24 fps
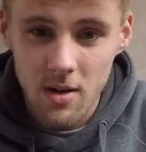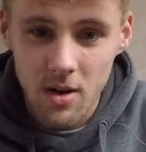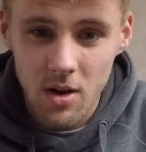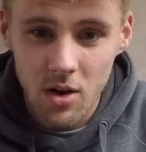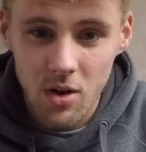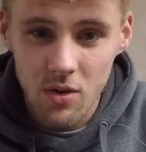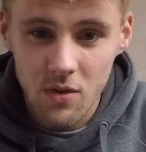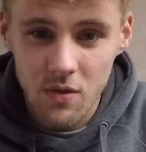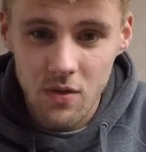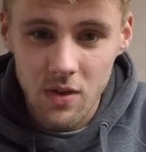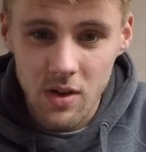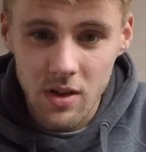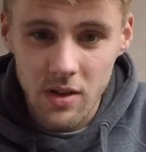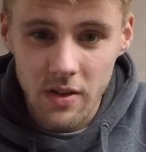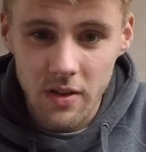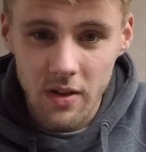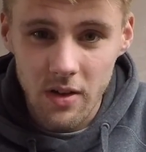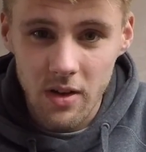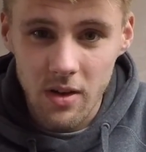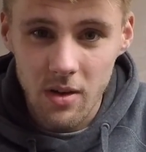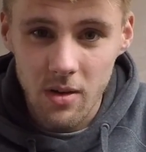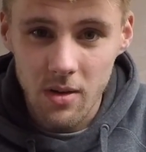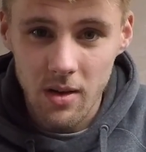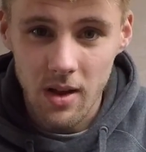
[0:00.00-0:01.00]
hopefully
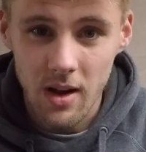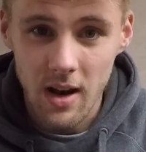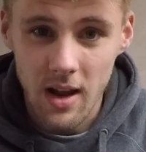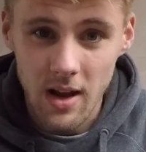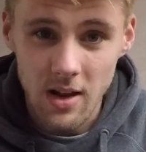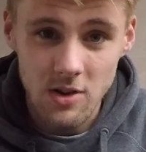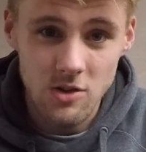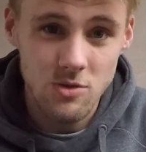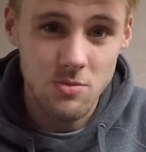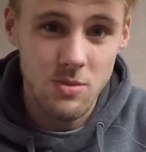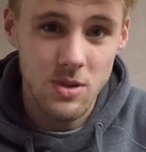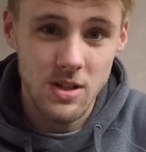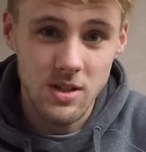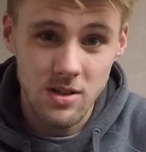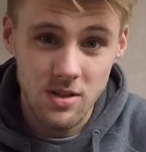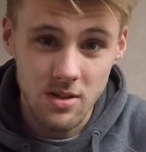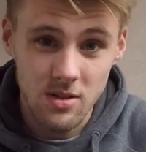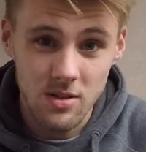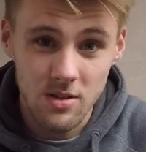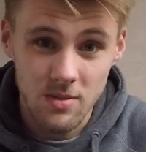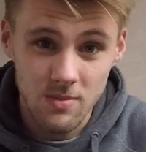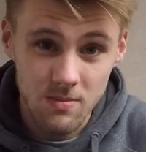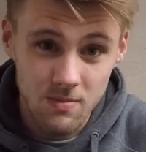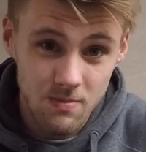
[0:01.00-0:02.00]
that it allows me
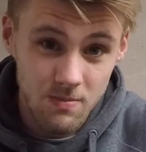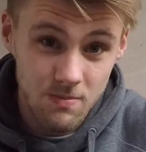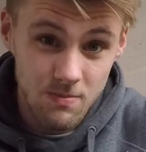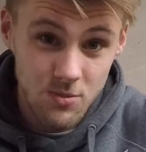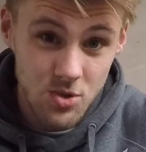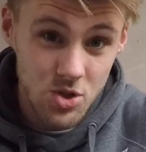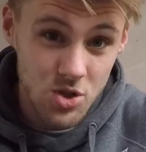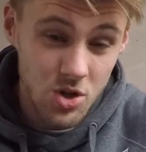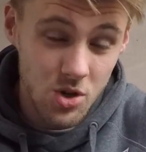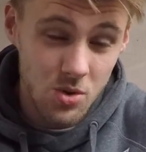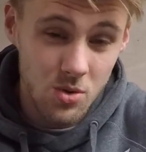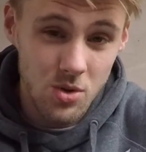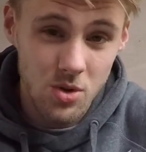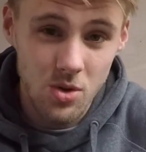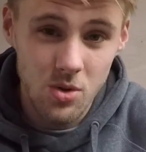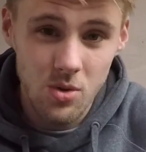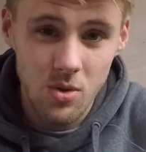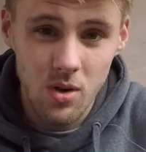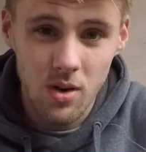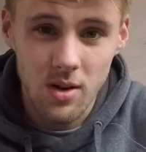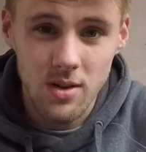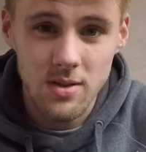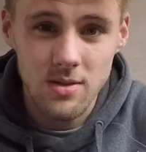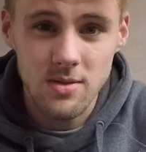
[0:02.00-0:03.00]
to show you,
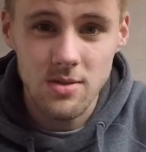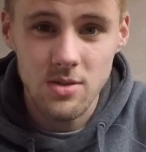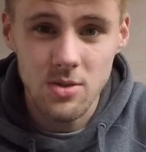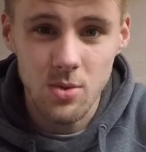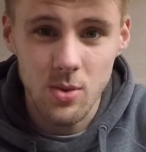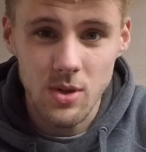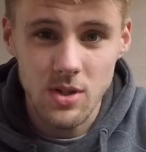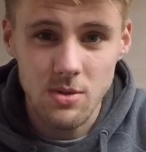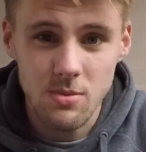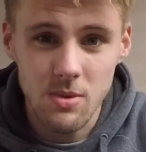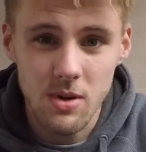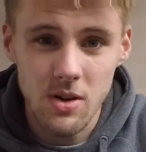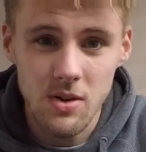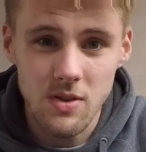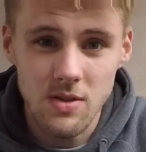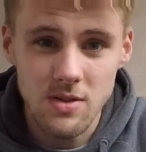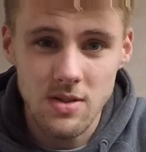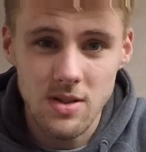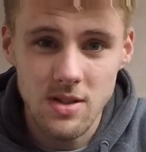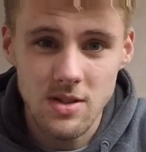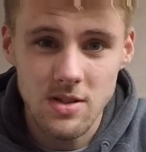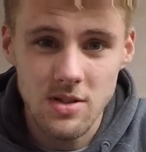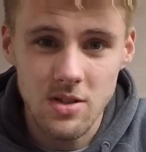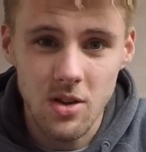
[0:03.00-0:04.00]
like, to experience
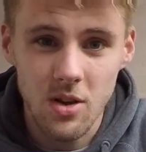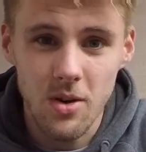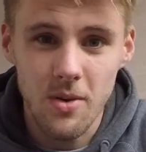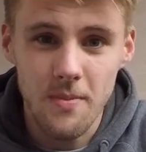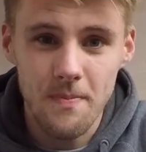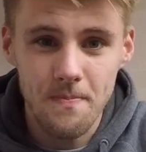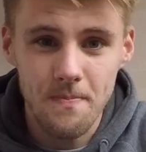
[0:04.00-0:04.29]
it. So